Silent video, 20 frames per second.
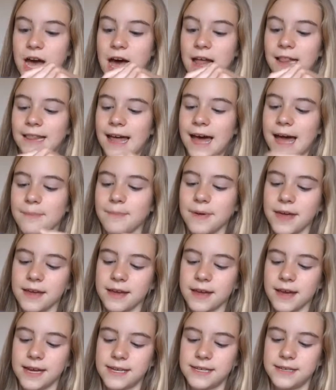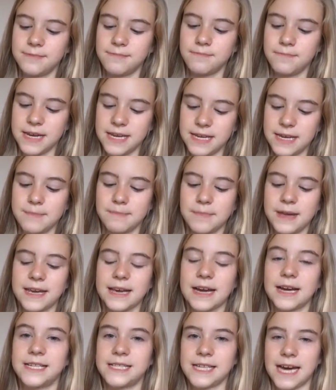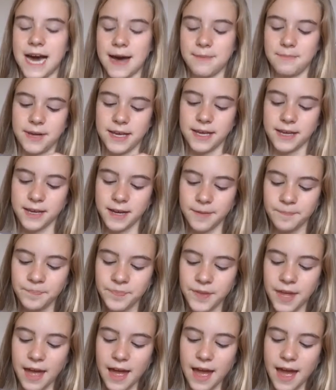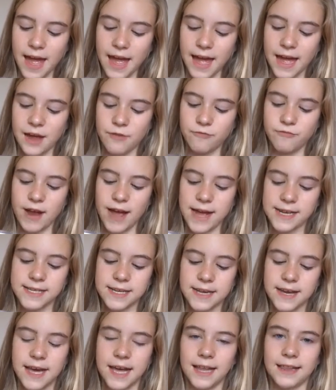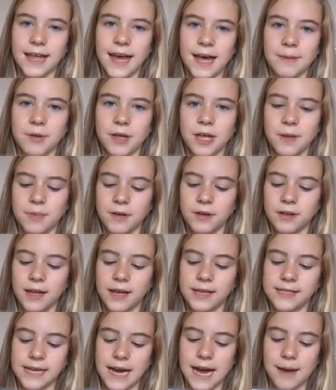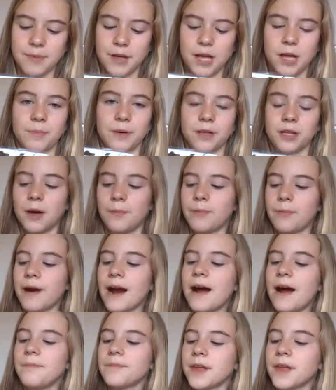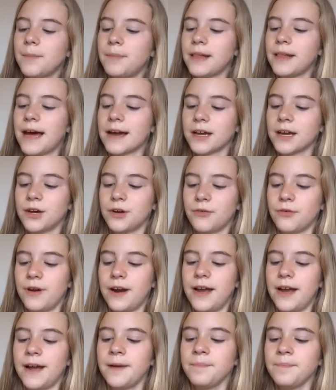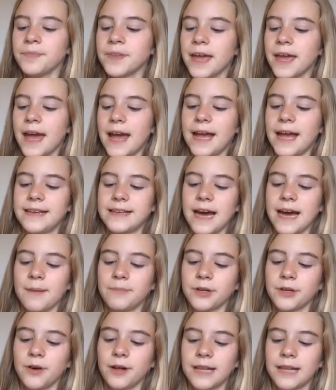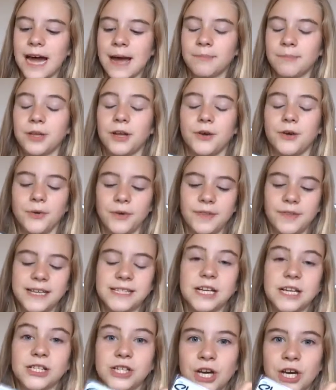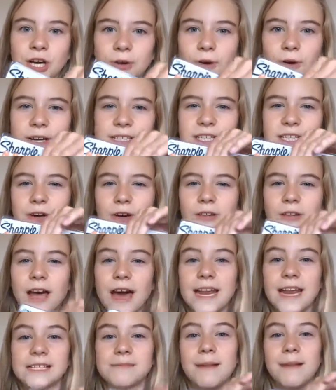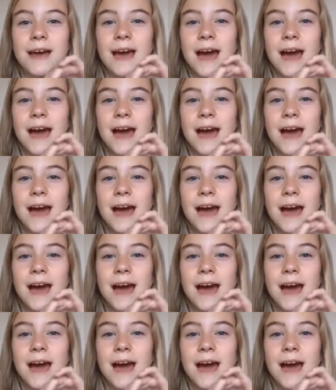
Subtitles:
light pink, a medium pink, a dark pink, a red, a light purple, a dark purple, a brown, a black, a grey, a dark blue, a light blue, this turquoisey colour, and it's my